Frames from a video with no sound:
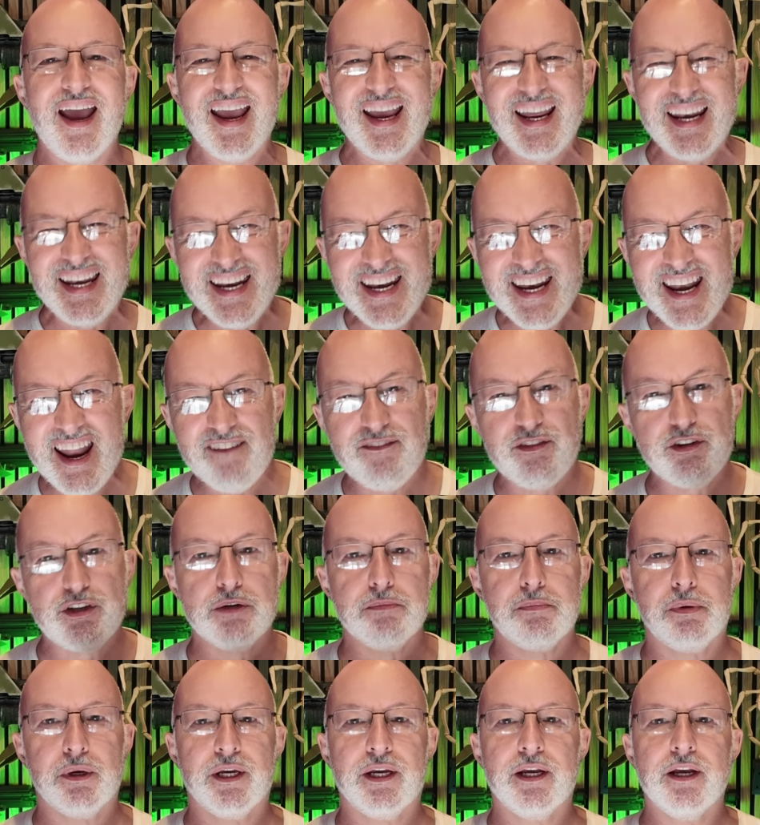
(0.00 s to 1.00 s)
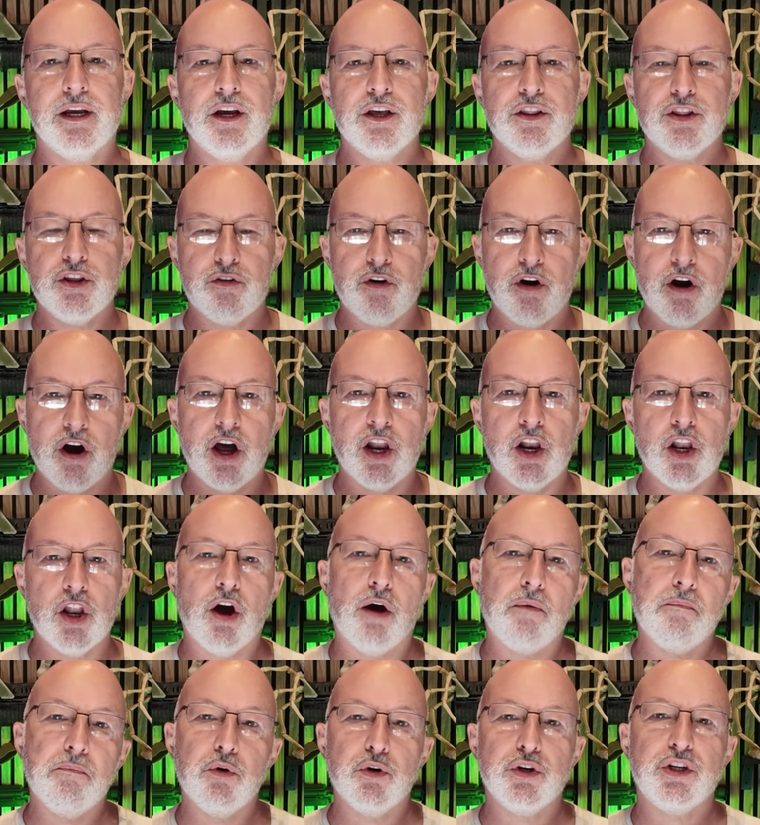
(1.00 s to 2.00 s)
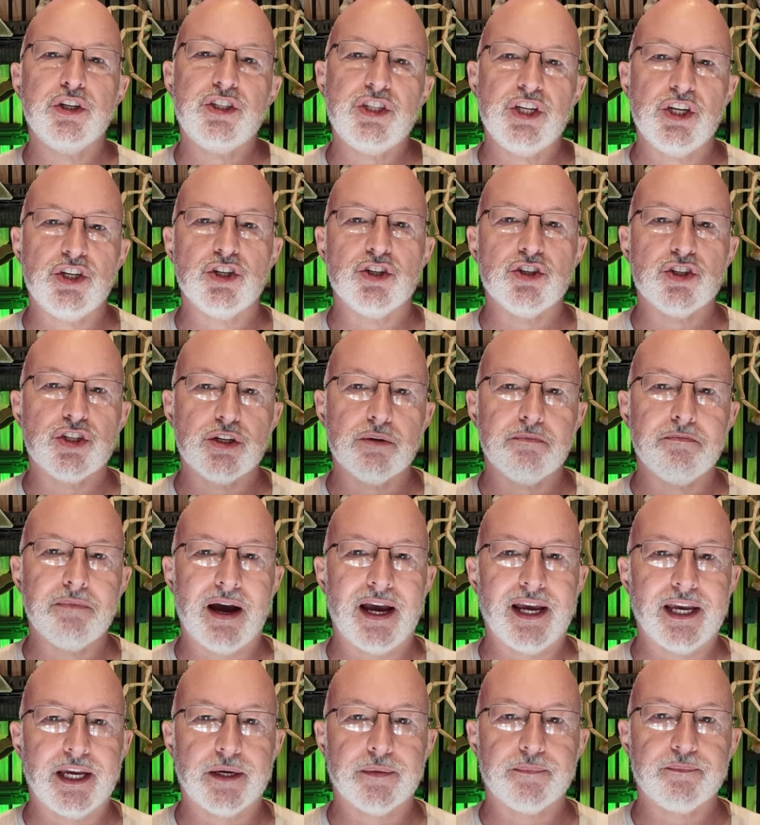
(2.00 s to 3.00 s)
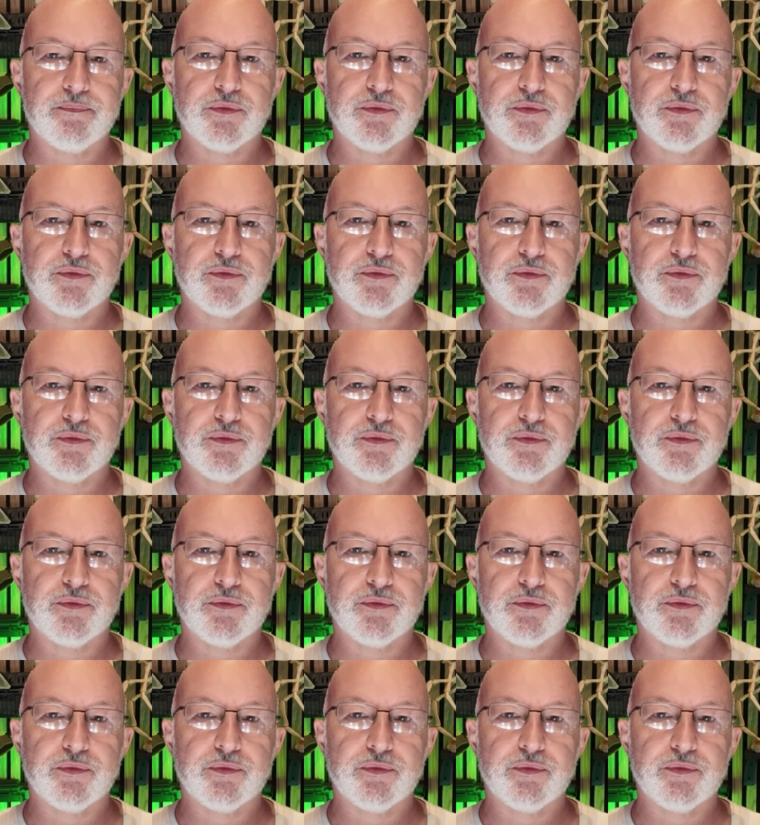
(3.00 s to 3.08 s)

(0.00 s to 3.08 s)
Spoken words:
inevitably there are a lot more decisions to make.